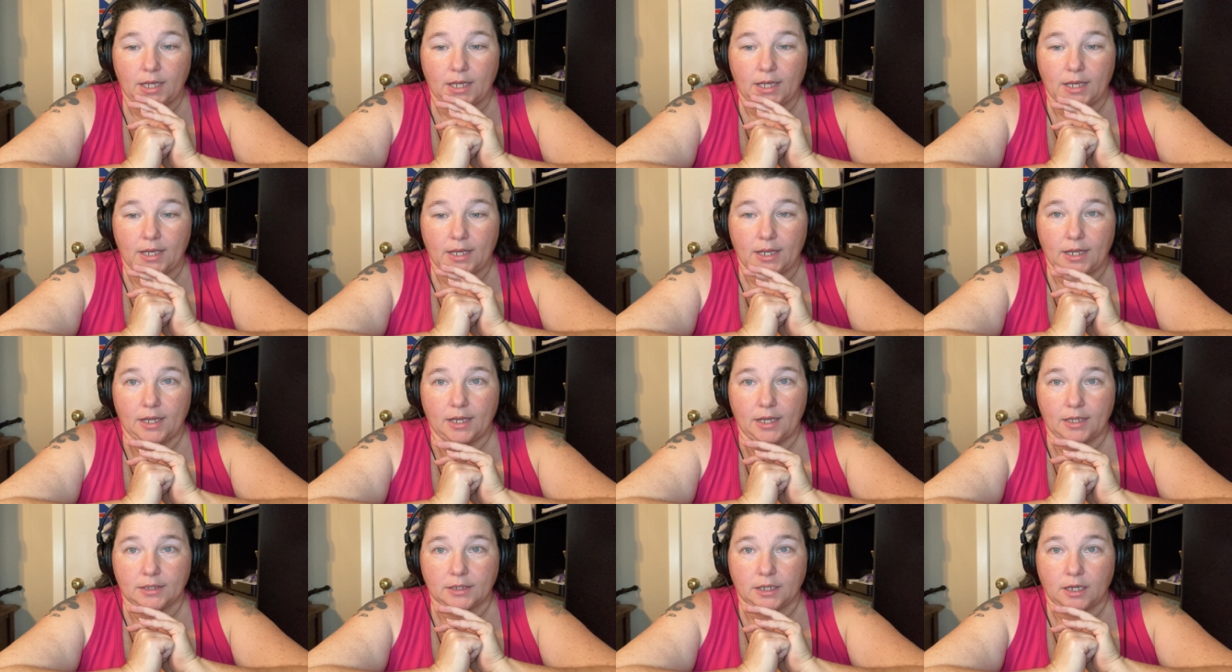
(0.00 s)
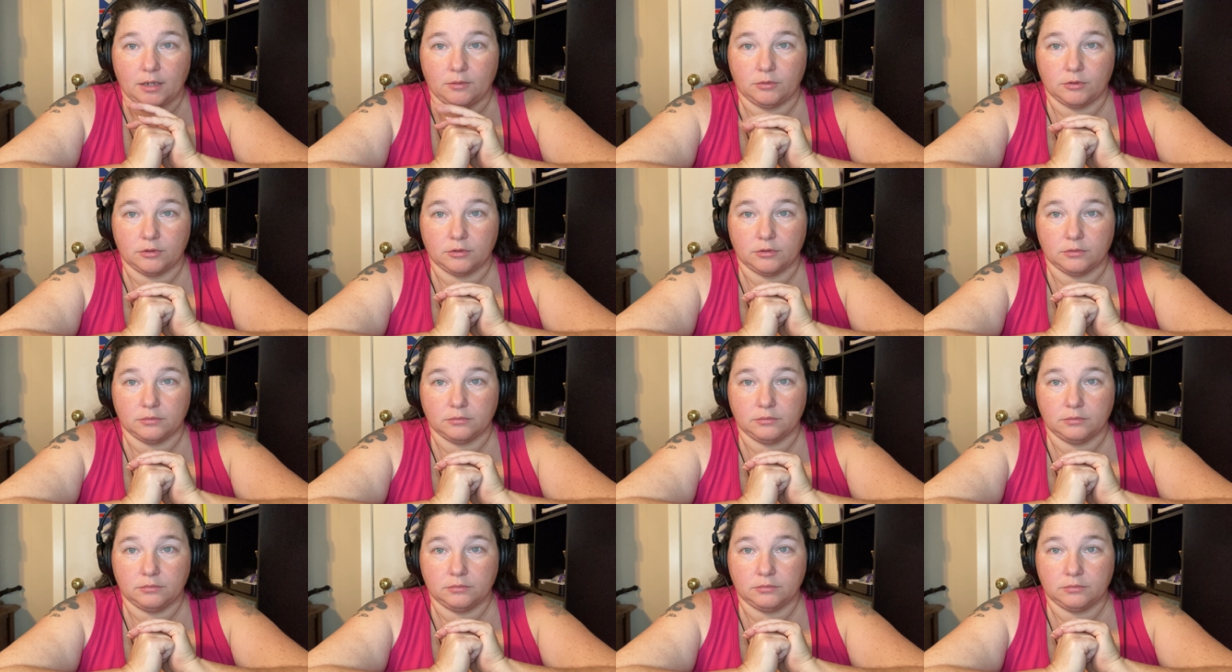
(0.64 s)
And I
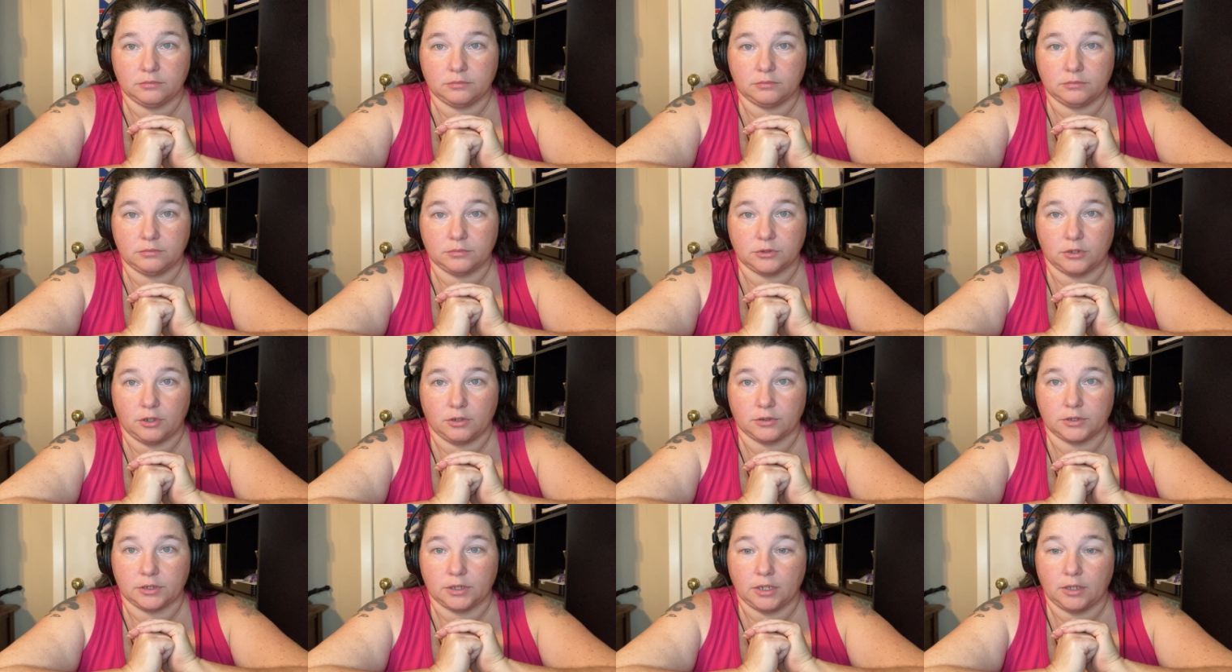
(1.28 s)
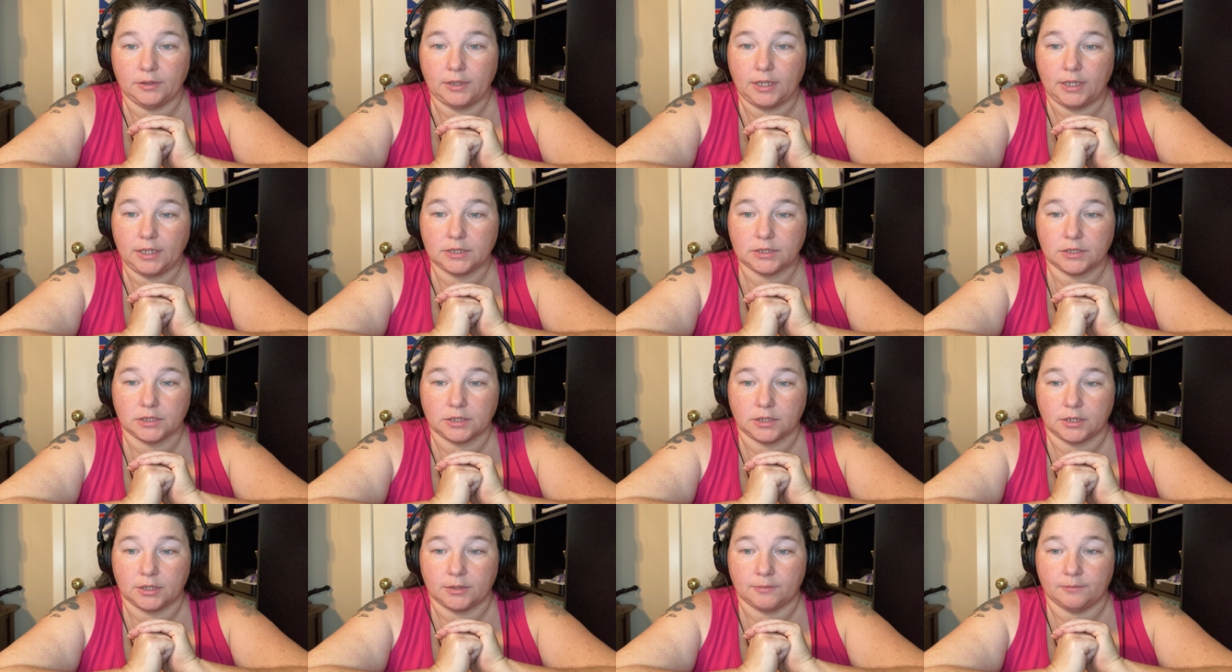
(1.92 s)
will talk to y'all
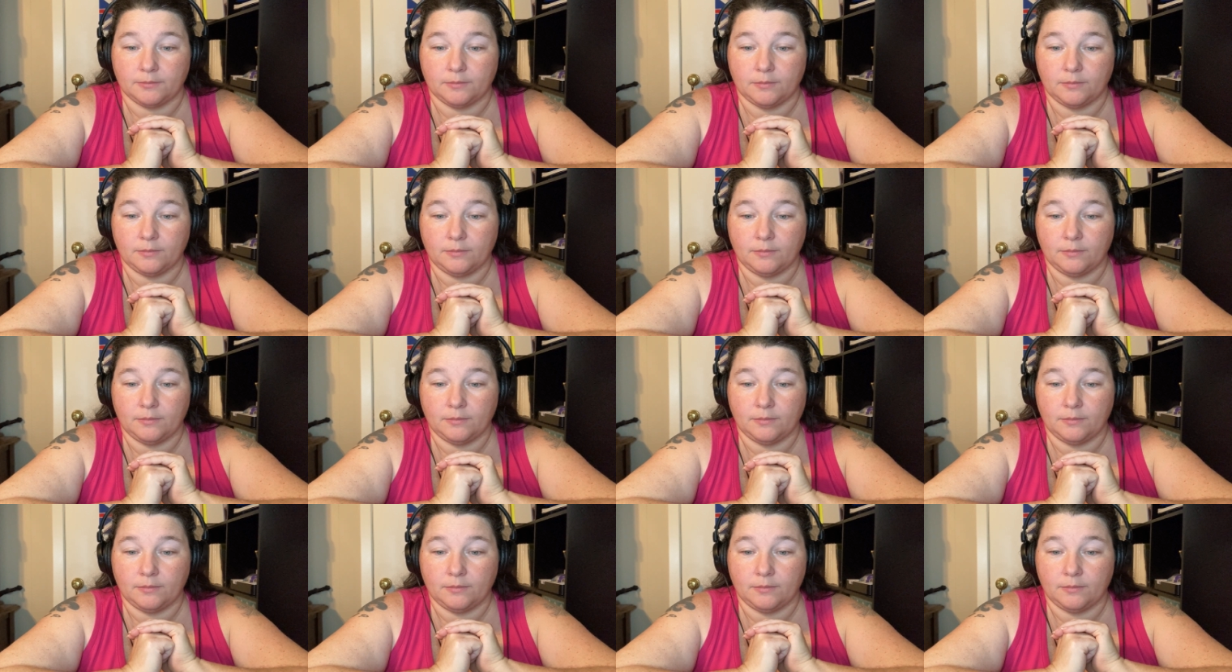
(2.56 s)
next time.